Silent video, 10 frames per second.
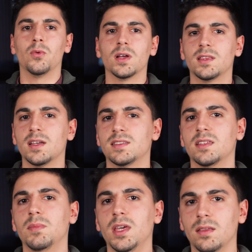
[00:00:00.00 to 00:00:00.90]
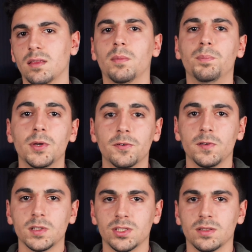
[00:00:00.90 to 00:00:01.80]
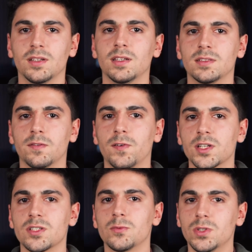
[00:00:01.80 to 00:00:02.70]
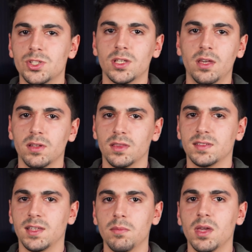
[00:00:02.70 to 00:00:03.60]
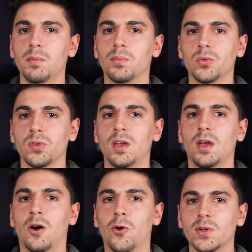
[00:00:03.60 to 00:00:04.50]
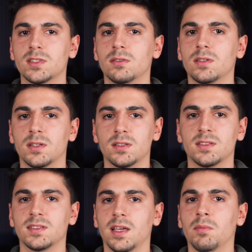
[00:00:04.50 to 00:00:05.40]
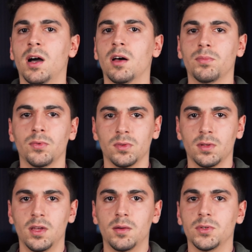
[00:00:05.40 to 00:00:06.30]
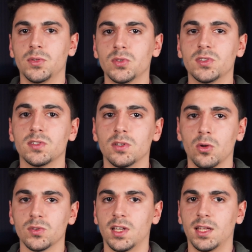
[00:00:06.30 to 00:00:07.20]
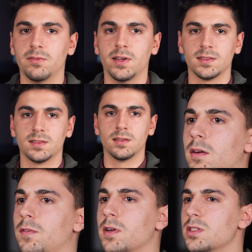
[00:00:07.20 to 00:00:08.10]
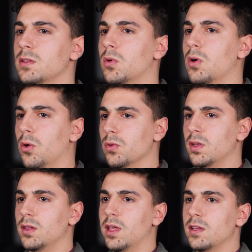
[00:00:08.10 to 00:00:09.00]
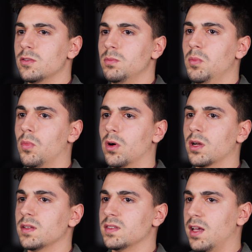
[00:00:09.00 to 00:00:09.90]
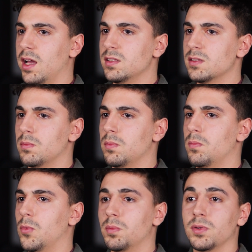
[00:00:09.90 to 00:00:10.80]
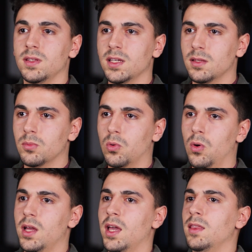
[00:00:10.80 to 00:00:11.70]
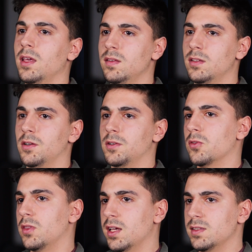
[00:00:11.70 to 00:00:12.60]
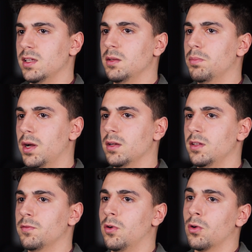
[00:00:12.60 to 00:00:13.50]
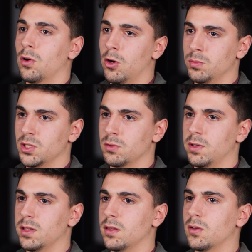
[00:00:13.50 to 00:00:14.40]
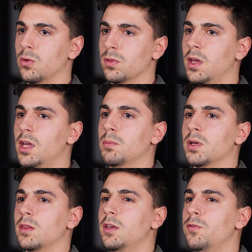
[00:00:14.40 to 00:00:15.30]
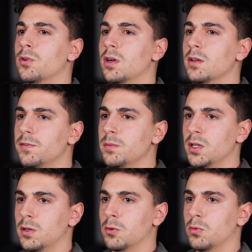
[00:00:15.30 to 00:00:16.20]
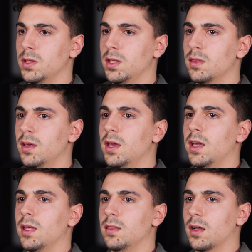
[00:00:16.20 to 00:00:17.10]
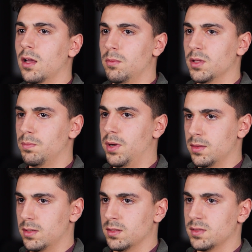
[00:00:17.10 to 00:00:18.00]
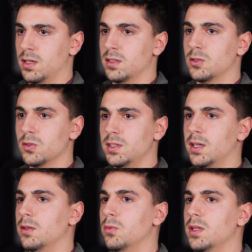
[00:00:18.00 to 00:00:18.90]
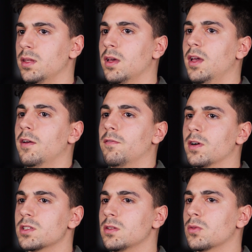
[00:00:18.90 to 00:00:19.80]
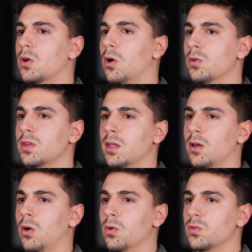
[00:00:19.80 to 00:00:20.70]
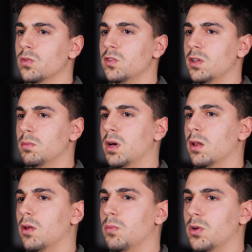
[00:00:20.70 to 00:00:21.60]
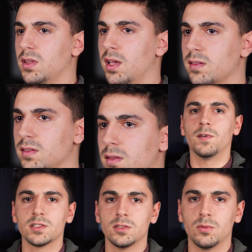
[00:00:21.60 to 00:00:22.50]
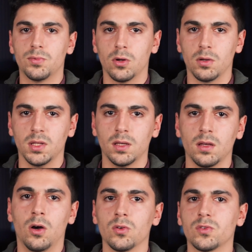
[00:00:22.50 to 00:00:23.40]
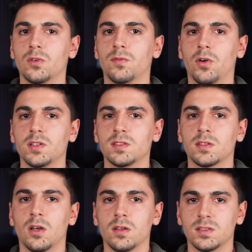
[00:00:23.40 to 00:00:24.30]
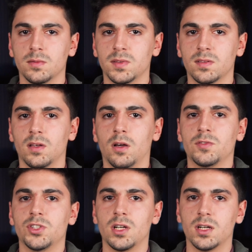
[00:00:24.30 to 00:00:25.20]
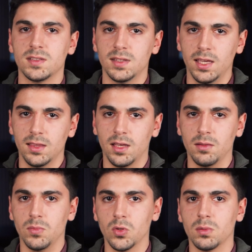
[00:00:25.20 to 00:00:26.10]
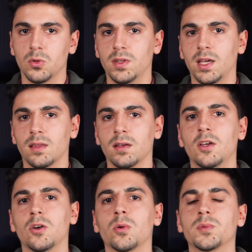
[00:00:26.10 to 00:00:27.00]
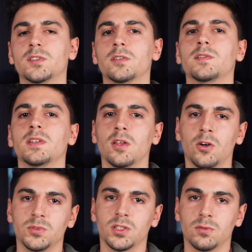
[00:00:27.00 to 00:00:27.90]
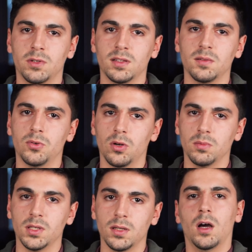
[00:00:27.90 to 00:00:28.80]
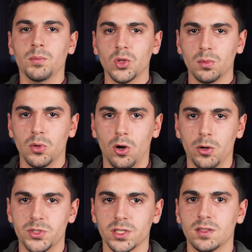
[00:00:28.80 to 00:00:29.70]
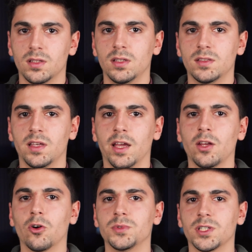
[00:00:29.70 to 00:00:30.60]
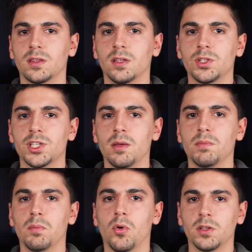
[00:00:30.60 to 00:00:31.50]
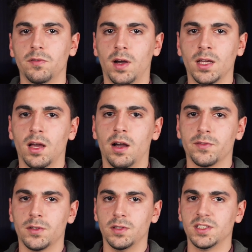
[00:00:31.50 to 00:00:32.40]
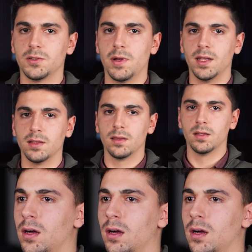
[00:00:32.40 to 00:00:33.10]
What does that mean? A pure function is a function which, given the same input, always returns the same output, produces no side effects. Functional code tends to be more concise, more predictable, and easier to test than imperative or object-oriented code. But if you're unfamiliar with it and the common patterns associated with it, functional code can also seem a lot more dense. Functional programming also avoids concepts of shared state and mutable data observed in object-oriented programming. A mutable object is any object which can be modified after it's created.